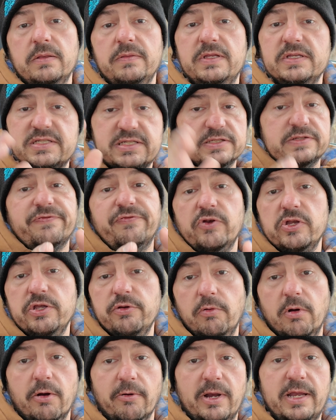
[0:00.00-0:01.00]
This is for
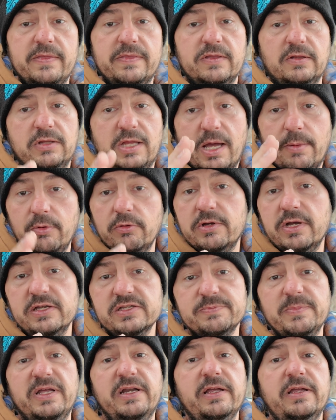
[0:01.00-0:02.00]
you. All right. The
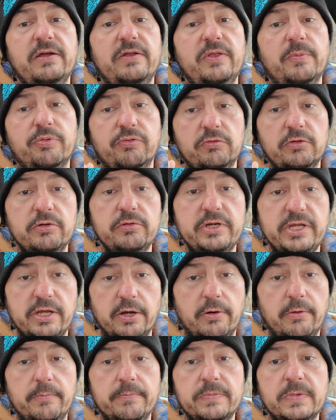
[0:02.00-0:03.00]
Labocosmetica, the
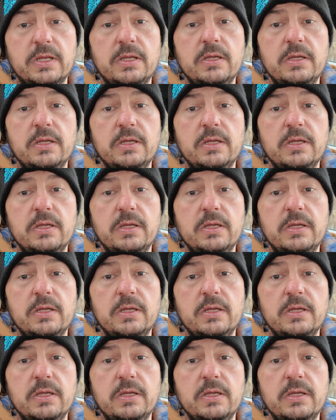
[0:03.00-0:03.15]
Preludio,